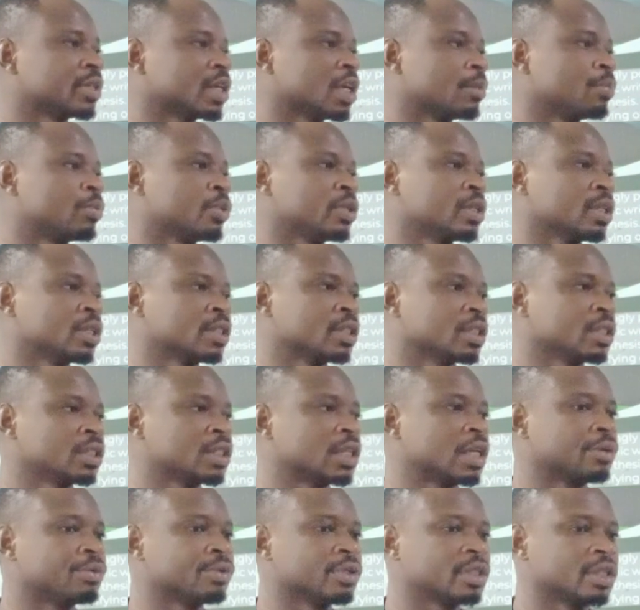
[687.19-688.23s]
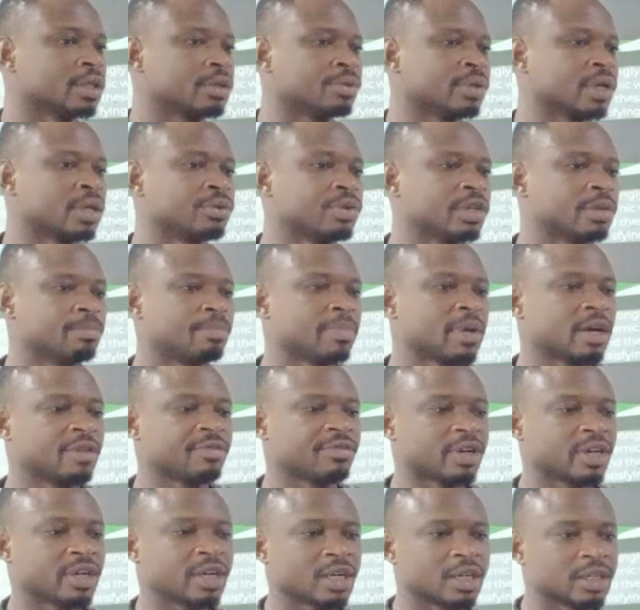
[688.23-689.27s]
hypotheses, then we say we are doing
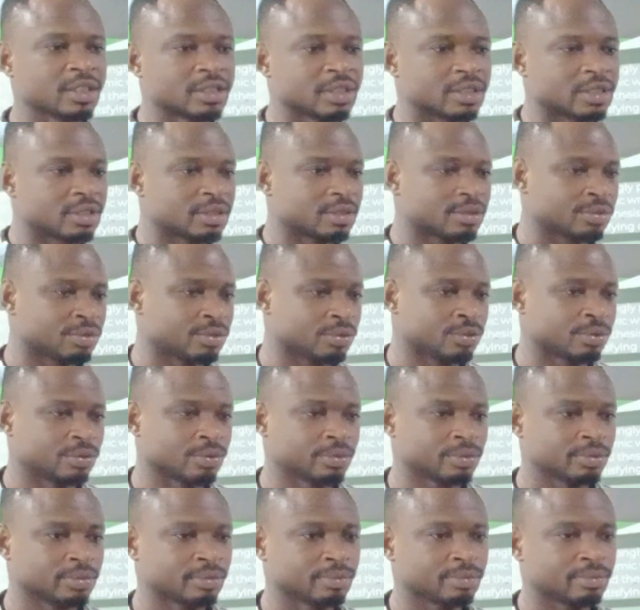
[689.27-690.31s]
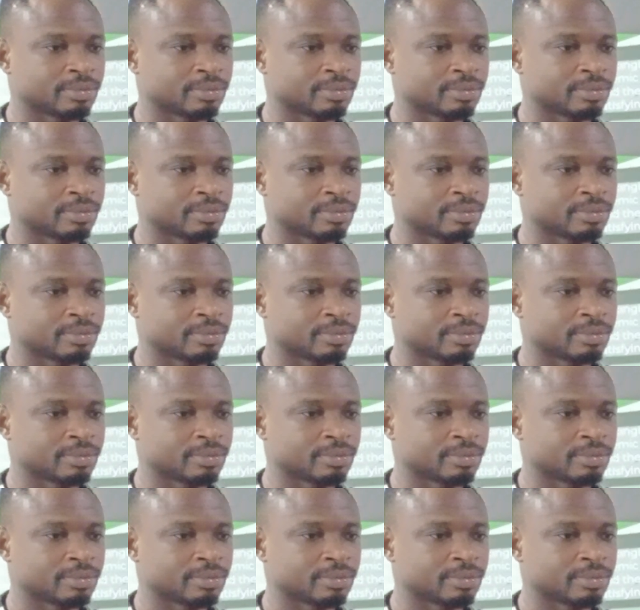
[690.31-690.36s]
path analysis. You know,